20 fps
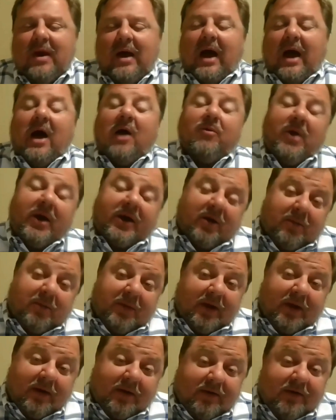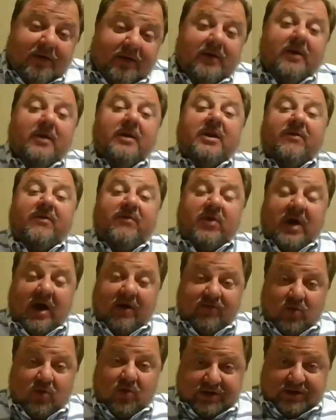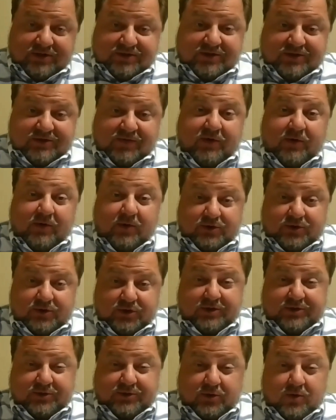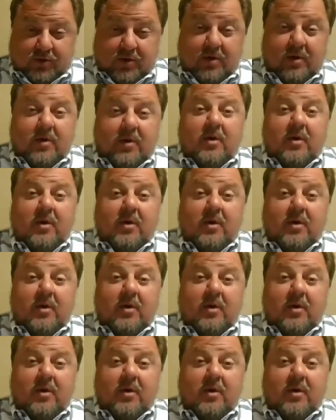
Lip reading: I recommend, if you have questions for your adjuster,